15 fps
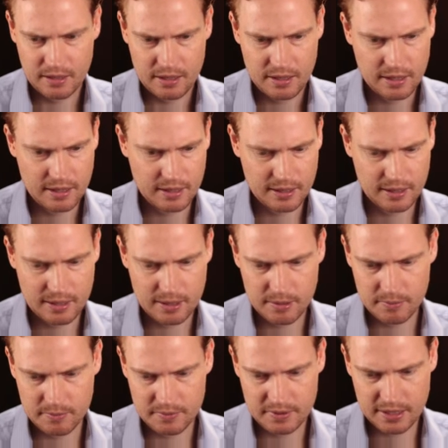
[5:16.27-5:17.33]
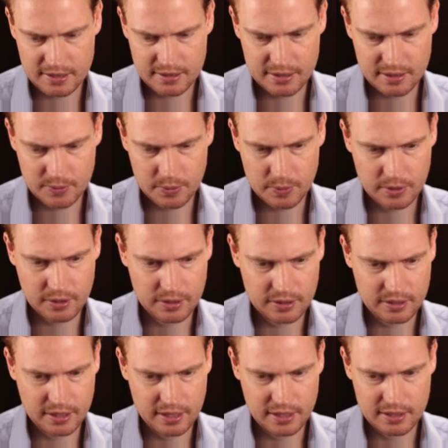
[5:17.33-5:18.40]
Next thing we want to
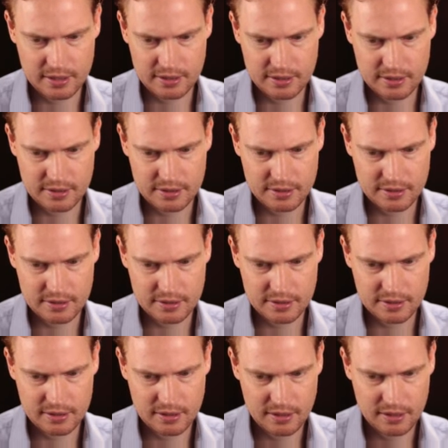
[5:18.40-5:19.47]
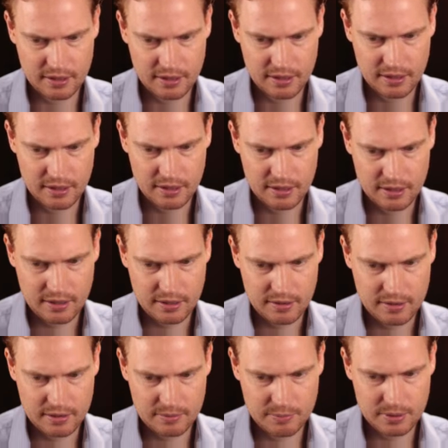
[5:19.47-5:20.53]
look at is
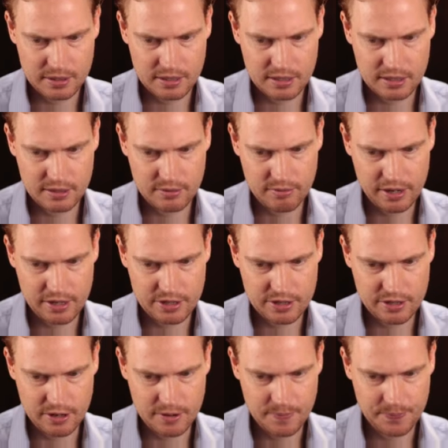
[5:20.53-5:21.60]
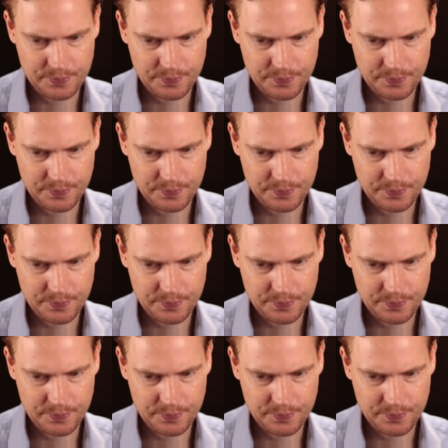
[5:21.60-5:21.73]
the PE ratio.